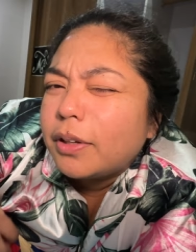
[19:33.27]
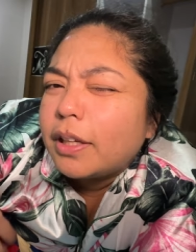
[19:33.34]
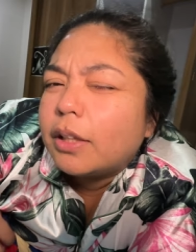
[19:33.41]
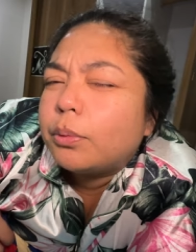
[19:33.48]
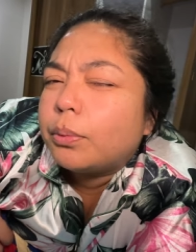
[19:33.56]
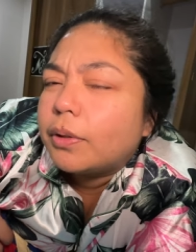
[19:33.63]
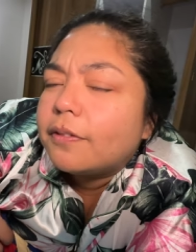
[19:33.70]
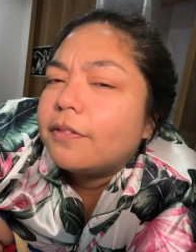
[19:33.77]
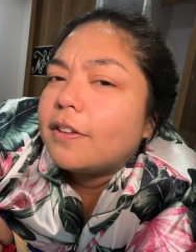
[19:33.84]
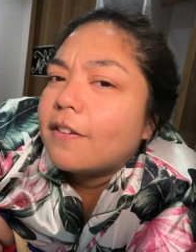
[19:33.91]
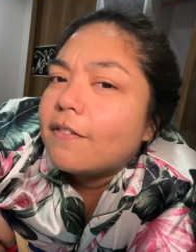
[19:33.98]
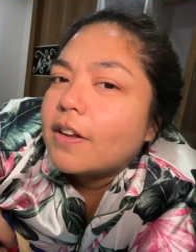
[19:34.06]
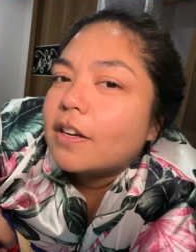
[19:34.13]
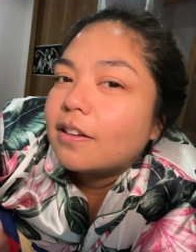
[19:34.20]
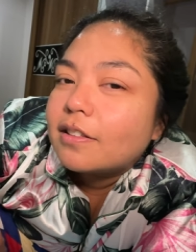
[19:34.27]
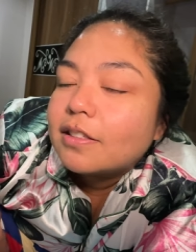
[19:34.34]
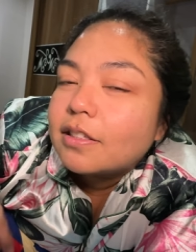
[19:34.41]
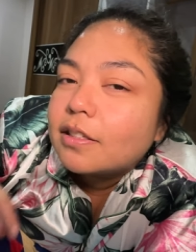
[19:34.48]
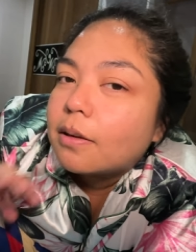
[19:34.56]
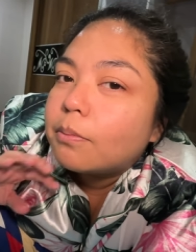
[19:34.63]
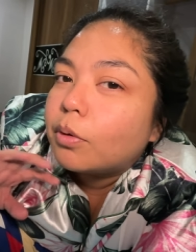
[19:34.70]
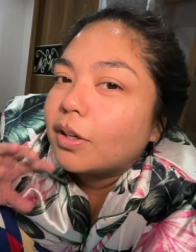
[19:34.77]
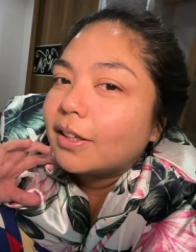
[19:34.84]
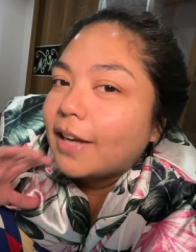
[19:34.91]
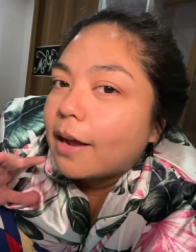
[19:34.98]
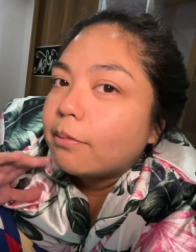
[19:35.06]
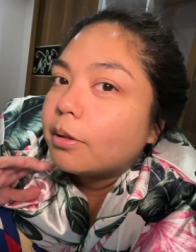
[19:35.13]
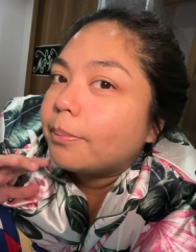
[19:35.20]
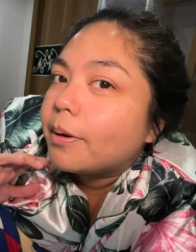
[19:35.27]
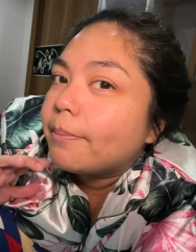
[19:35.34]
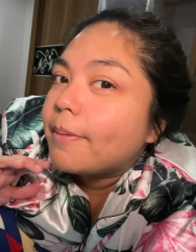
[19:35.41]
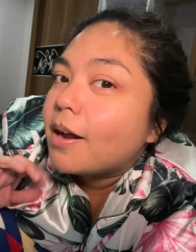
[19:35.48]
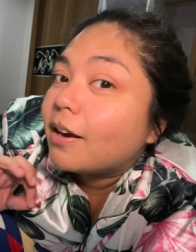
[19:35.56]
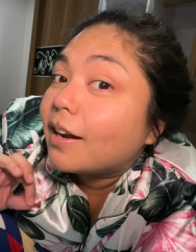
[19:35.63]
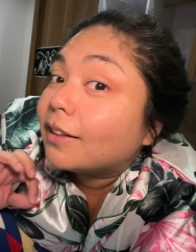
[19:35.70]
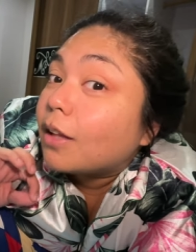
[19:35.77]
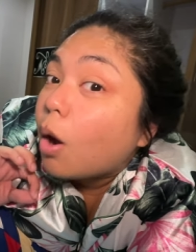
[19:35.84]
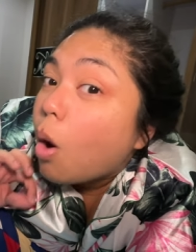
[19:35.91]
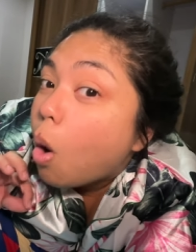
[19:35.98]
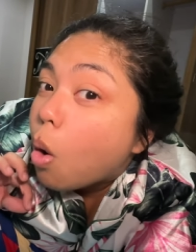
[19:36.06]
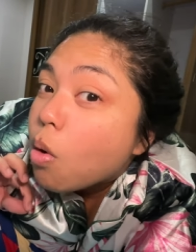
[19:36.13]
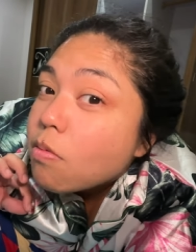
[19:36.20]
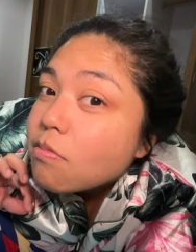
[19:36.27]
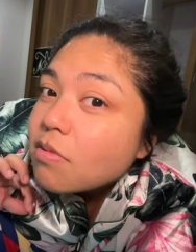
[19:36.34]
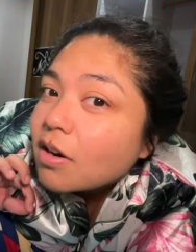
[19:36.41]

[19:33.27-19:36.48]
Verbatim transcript: it would have given us some more time to prepare at home.